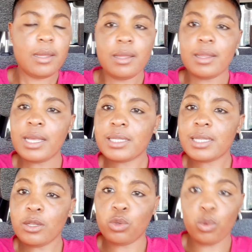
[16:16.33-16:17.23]
Next
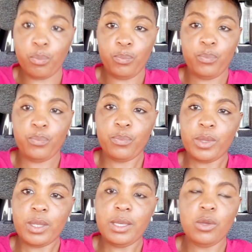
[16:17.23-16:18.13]
thing, doom.
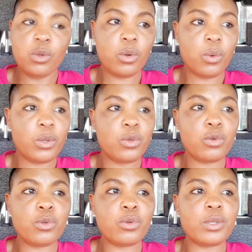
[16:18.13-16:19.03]
You know,
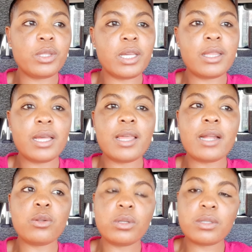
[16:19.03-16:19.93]
they are
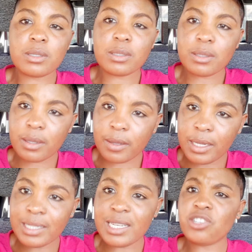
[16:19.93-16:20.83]
not
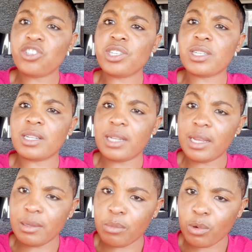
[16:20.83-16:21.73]
intentional
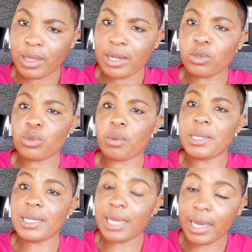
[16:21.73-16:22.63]
anymore. They are not
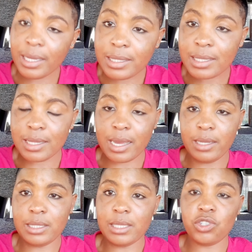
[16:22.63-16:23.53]
communicating their
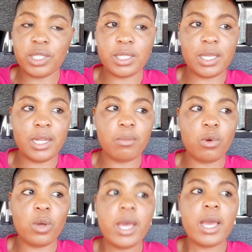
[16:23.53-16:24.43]
intentions
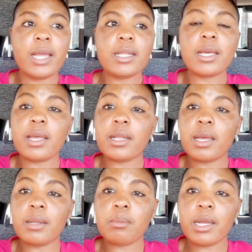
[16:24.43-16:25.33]
anymore. And
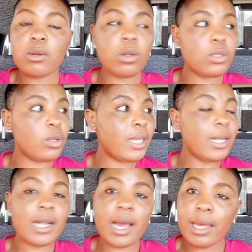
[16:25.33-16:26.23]
men also, they
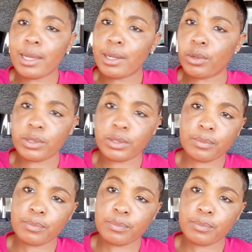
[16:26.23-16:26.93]
lie a lot.